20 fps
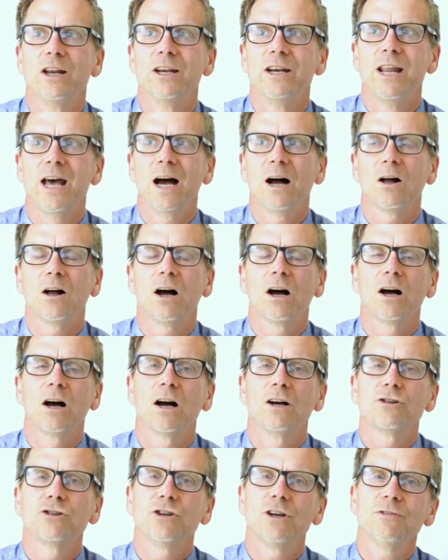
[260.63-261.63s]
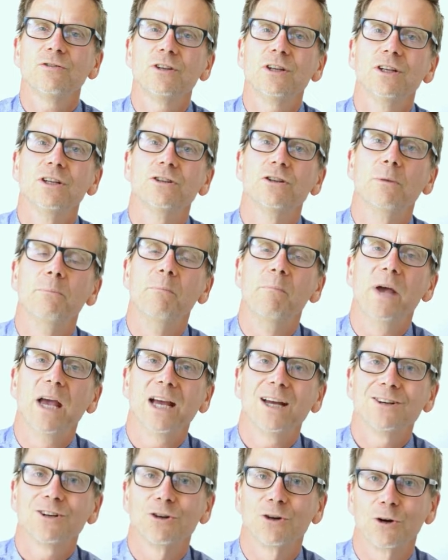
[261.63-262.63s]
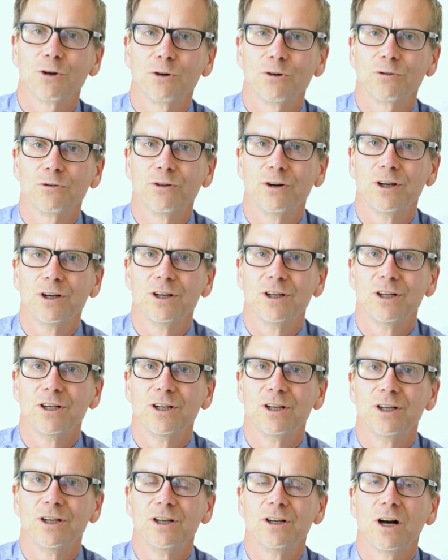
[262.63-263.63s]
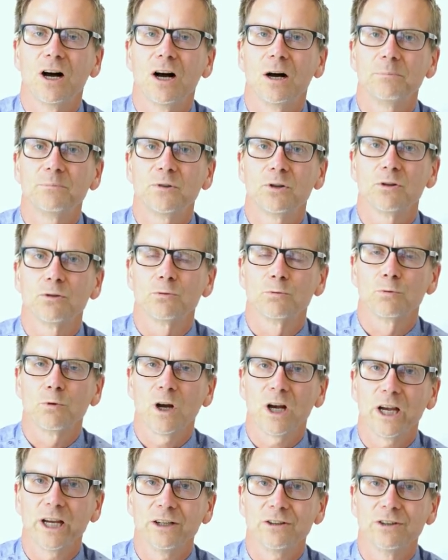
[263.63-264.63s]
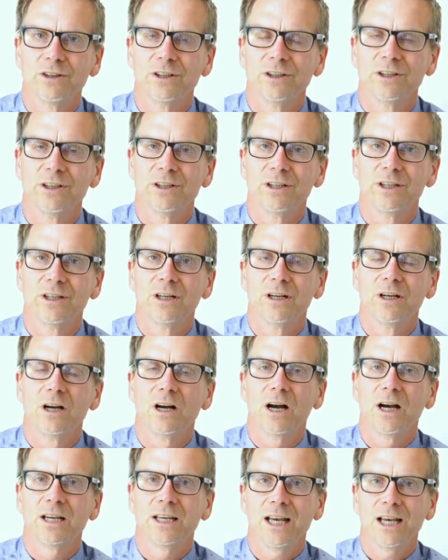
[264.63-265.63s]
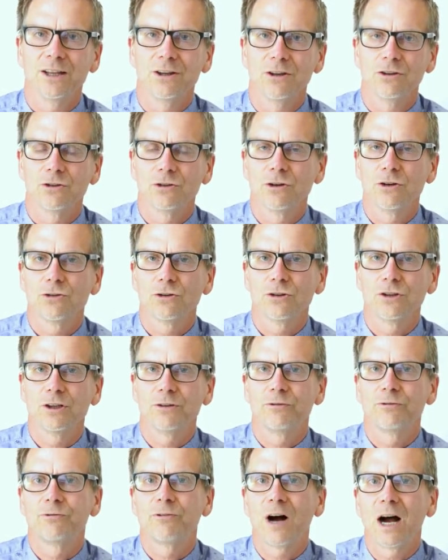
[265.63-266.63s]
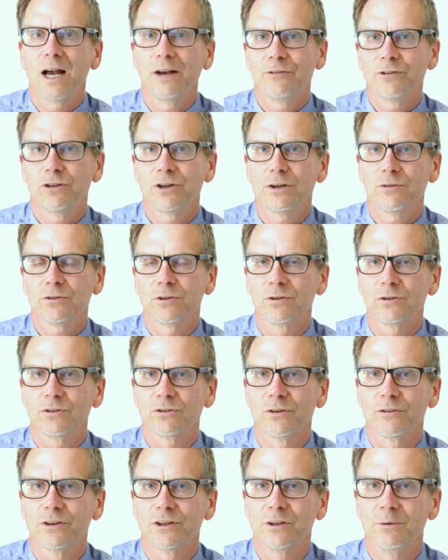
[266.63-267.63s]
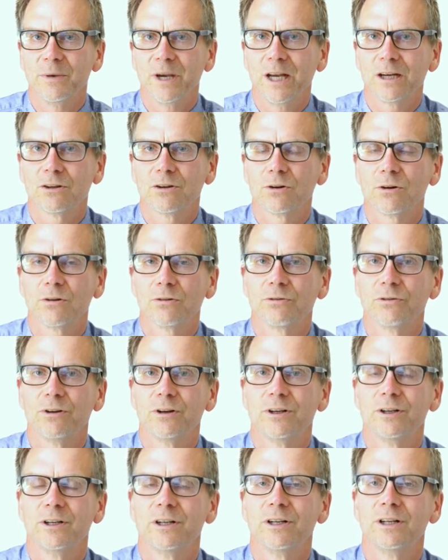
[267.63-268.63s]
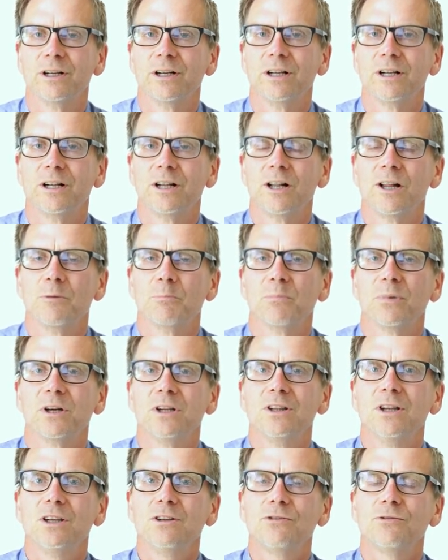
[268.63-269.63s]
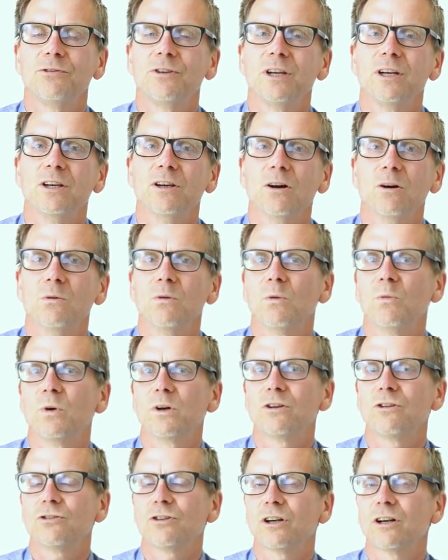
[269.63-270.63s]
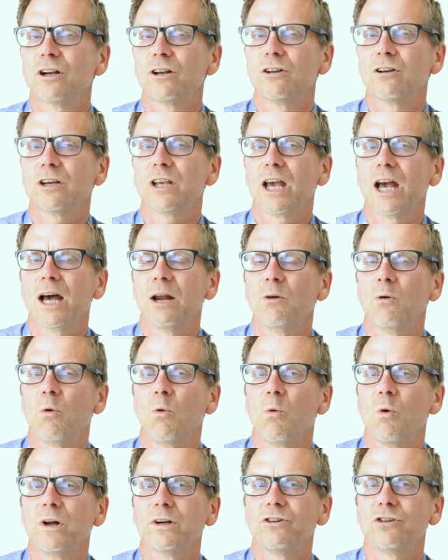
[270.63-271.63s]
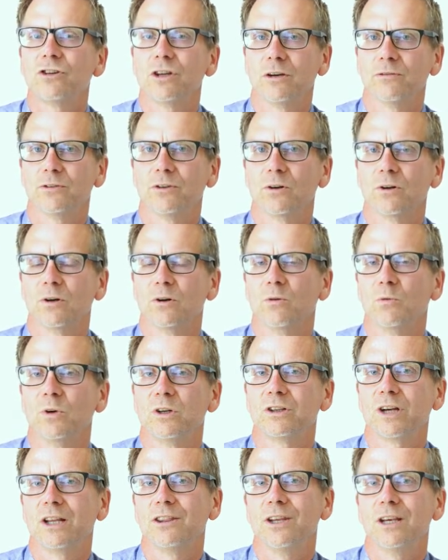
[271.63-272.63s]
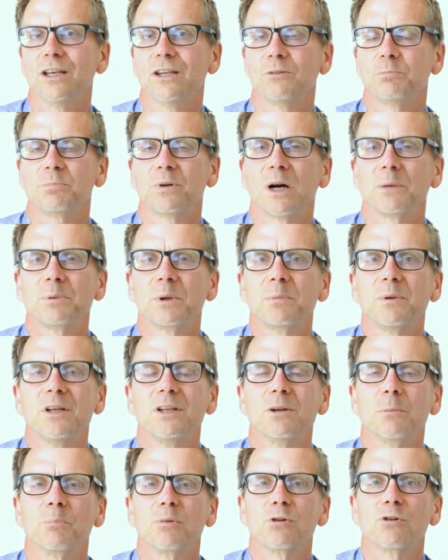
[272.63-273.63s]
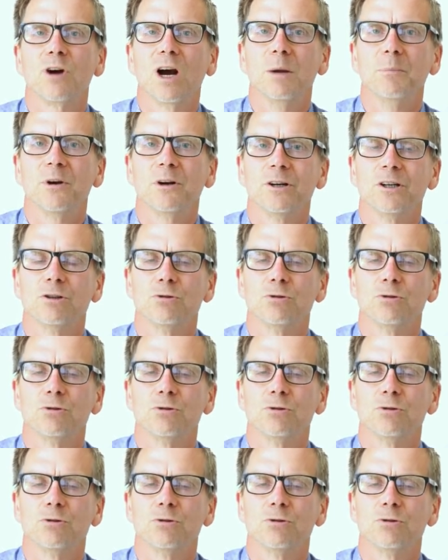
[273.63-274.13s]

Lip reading: Now, a shift in the demand curve up to the right, again, there's usually 5 shifters of the demand curve. But in this video, we're just going to look at one shifter, which I think is probably the primary